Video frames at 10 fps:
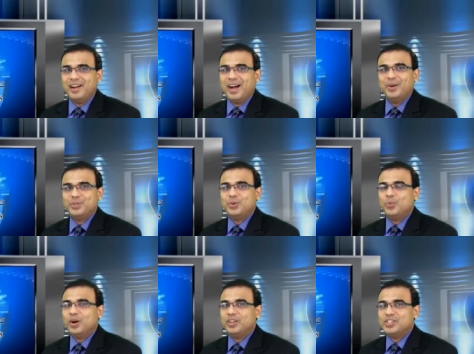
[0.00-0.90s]
how to
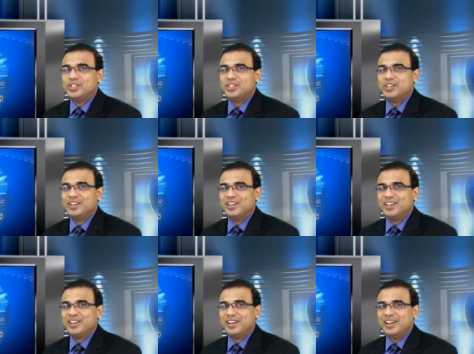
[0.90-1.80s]
watch
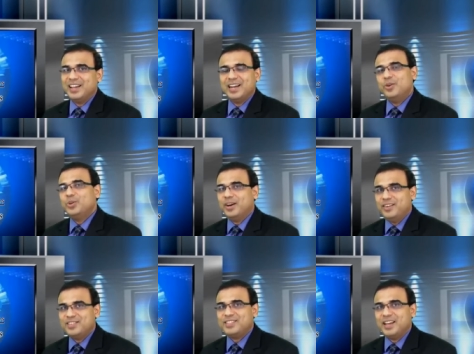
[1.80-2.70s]
and how to
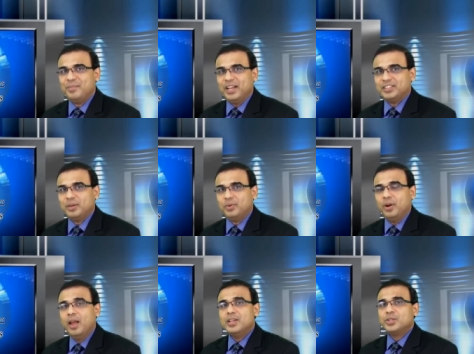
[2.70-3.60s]
understand basketball.